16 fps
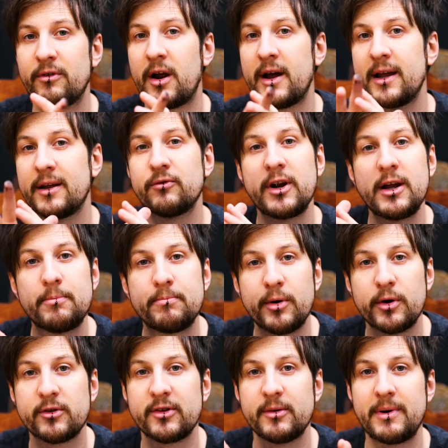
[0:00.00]
writing, read
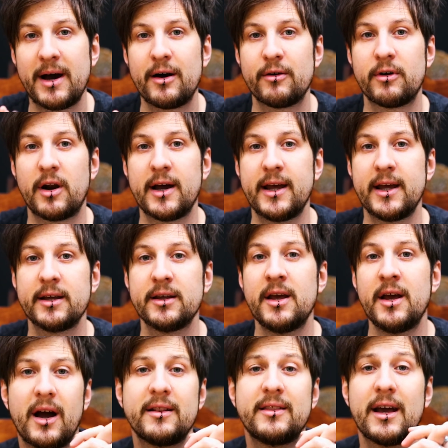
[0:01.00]
books about writing.
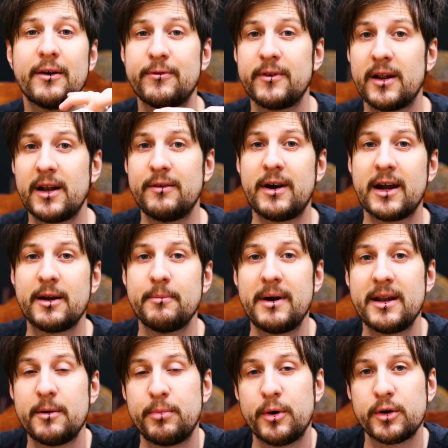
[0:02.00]
I definitely
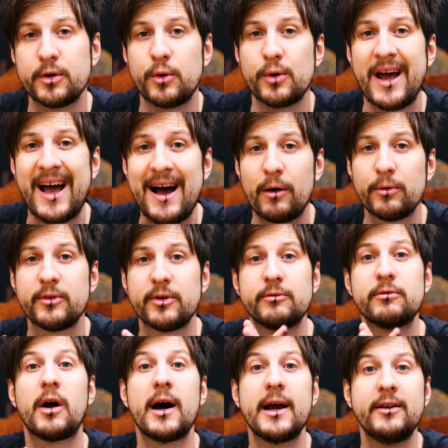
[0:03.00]
recommend a book called How to
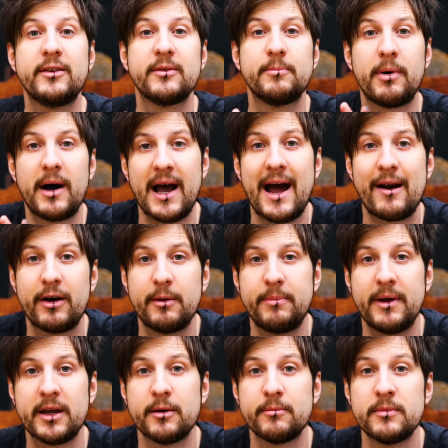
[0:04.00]
Write by Harry
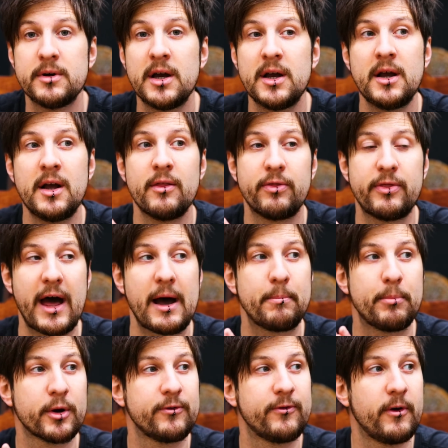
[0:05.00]
Bingham.
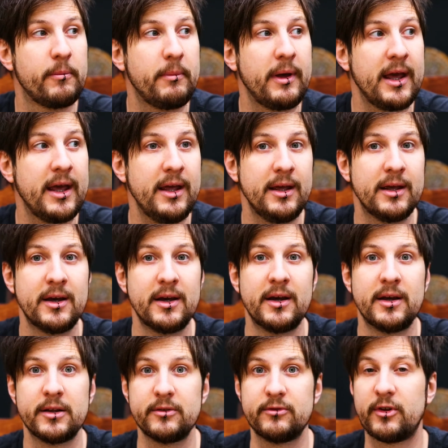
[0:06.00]
That book for me
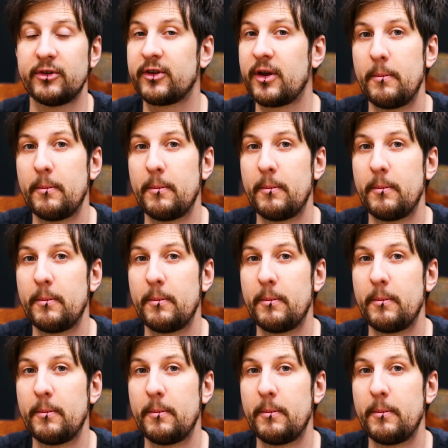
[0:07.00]
just